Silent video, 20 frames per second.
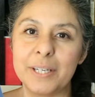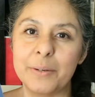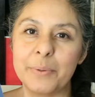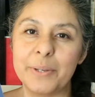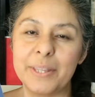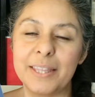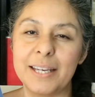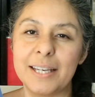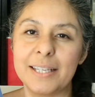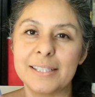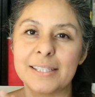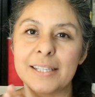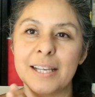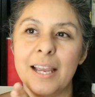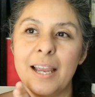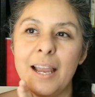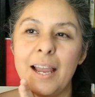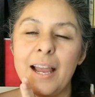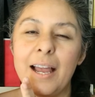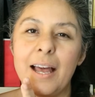it with us,
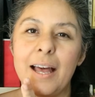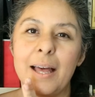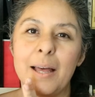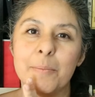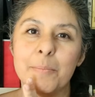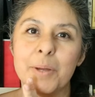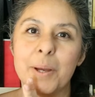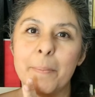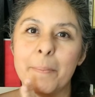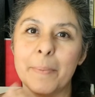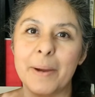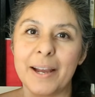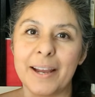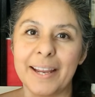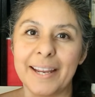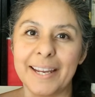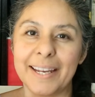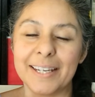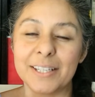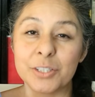
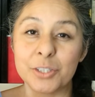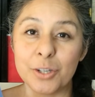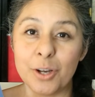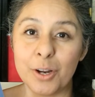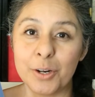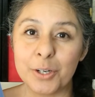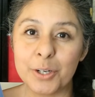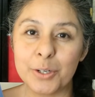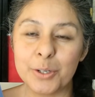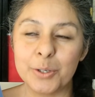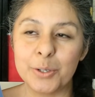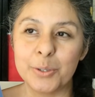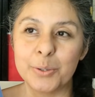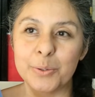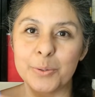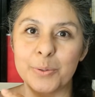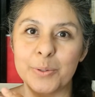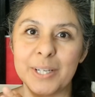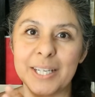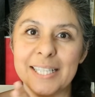my daughter
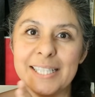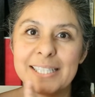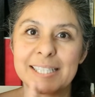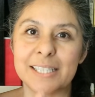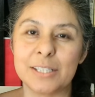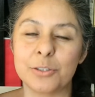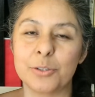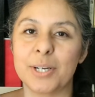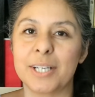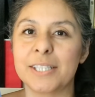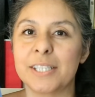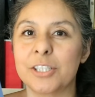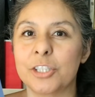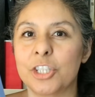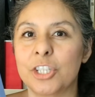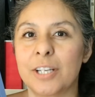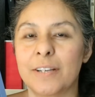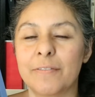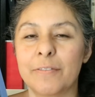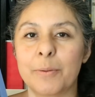who is
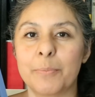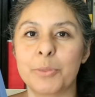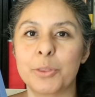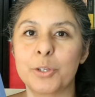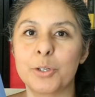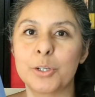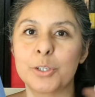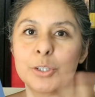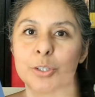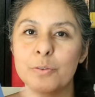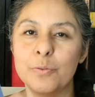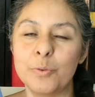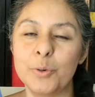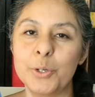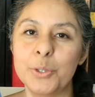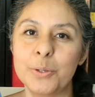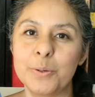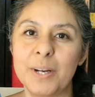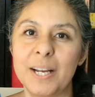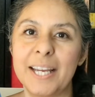transitioning from 3rd to
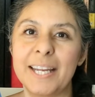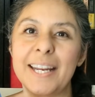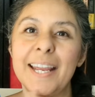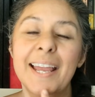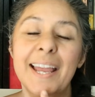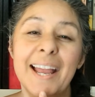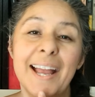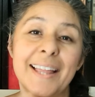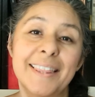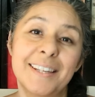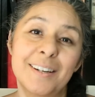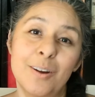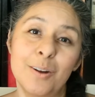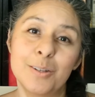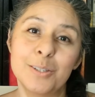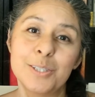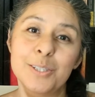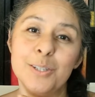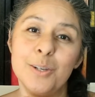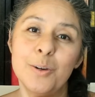4th grade, and then
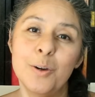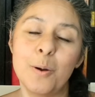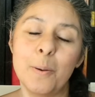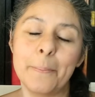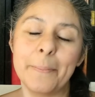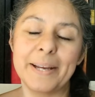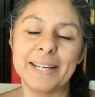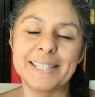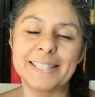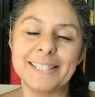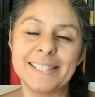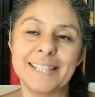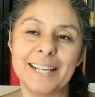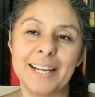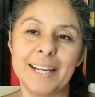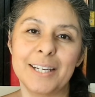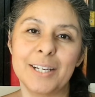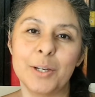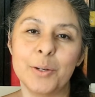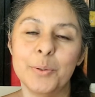also my
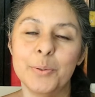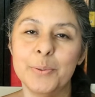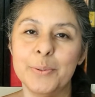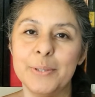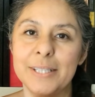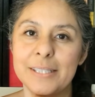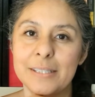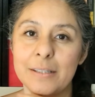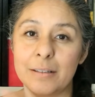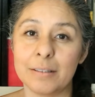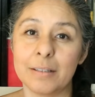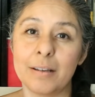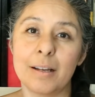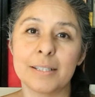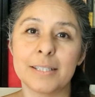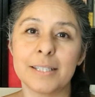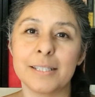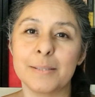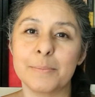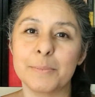son who is on the
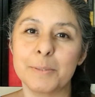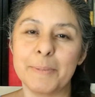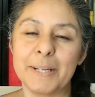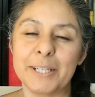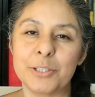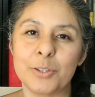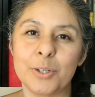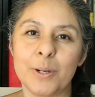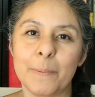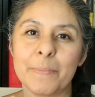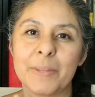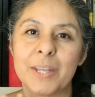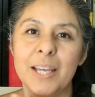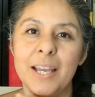autism spectrum,